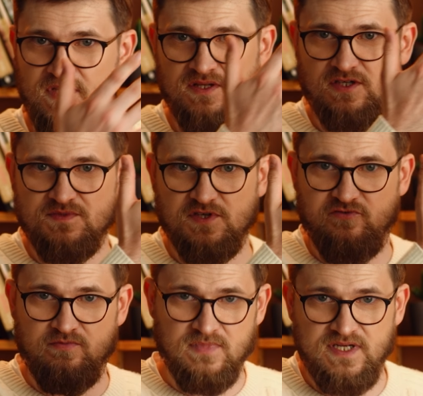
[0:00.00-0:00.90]
in terms
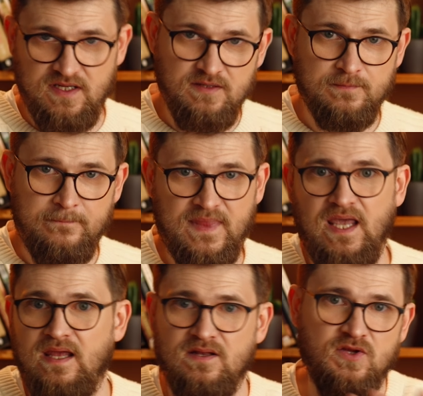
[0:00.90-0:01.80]
of money
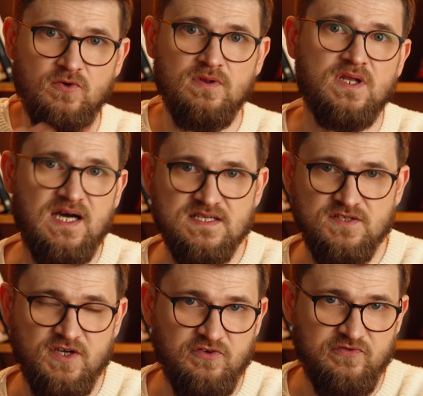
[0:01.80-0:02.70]
and total cost
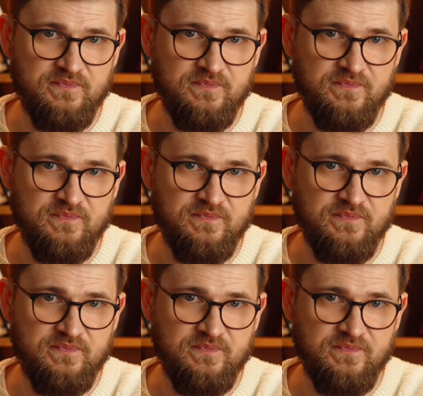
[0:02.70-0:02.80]
of